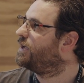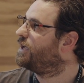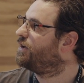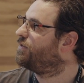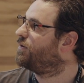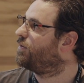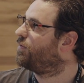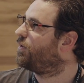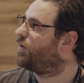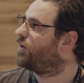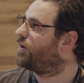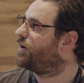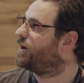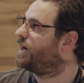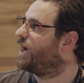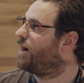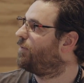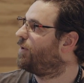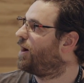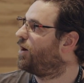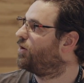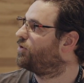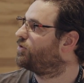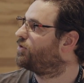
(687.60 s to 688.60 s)
even worry
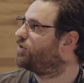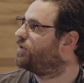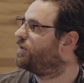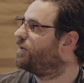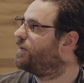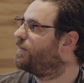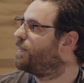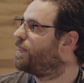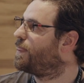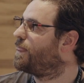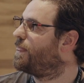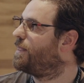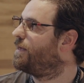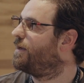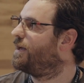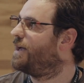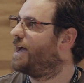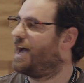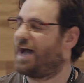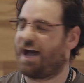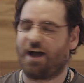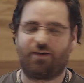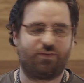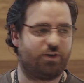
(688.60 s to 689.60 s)
about
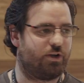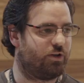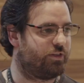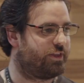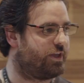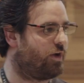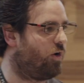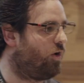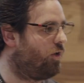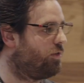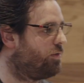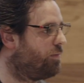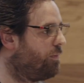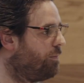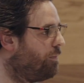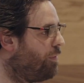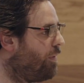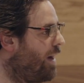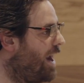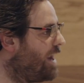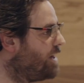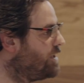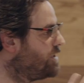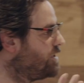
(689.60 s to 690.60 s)
having the old
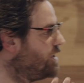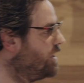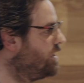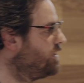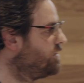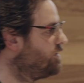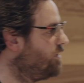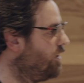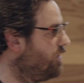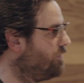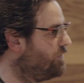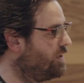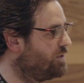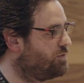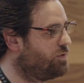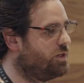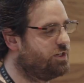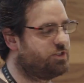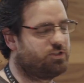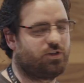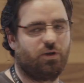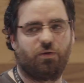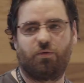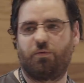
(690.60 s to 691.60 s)
branches of the
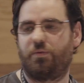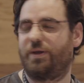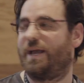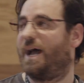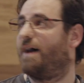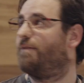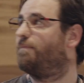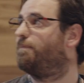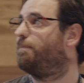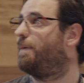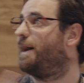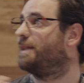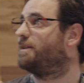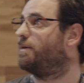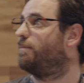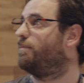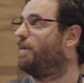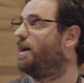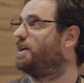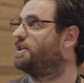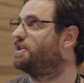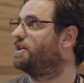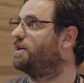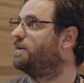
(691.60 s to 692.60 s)
switch. So we have pattern
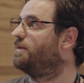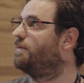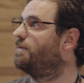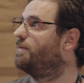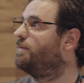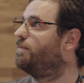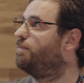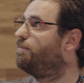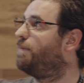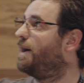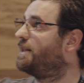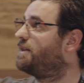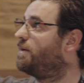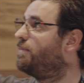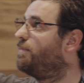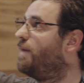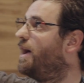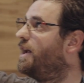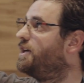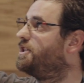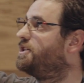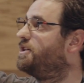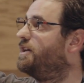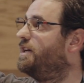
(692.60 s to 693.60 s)
matching. Pattern
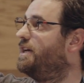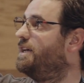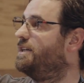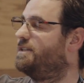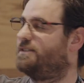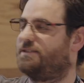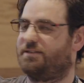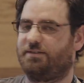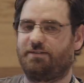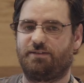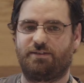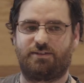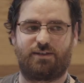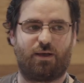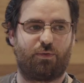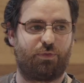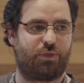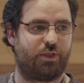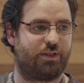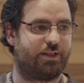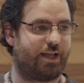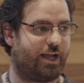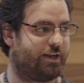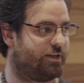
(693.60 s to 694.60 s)
match is
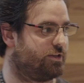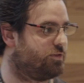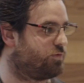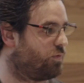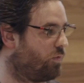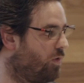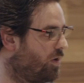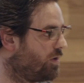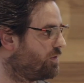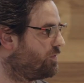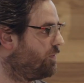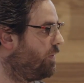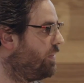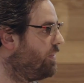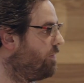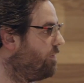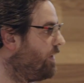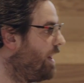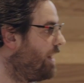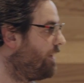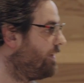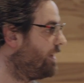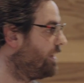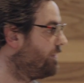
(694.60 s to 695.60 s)
something that it works with the
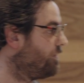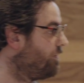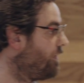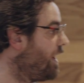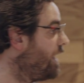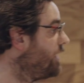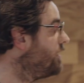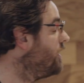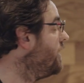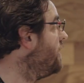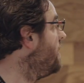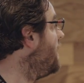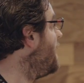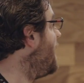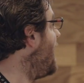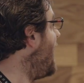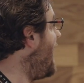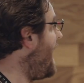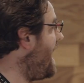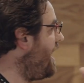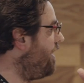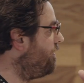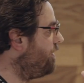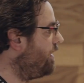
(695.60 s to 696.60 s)
variant, right?
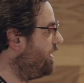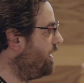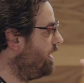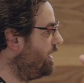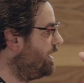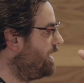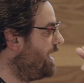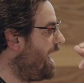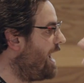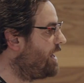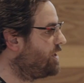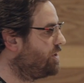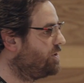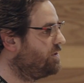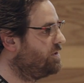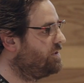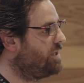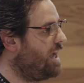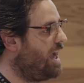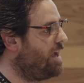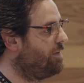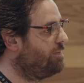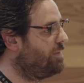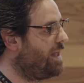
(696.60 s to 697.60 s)
I have an action
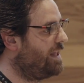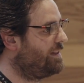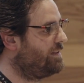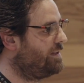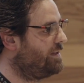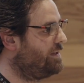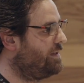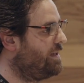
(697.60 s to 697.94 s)
type that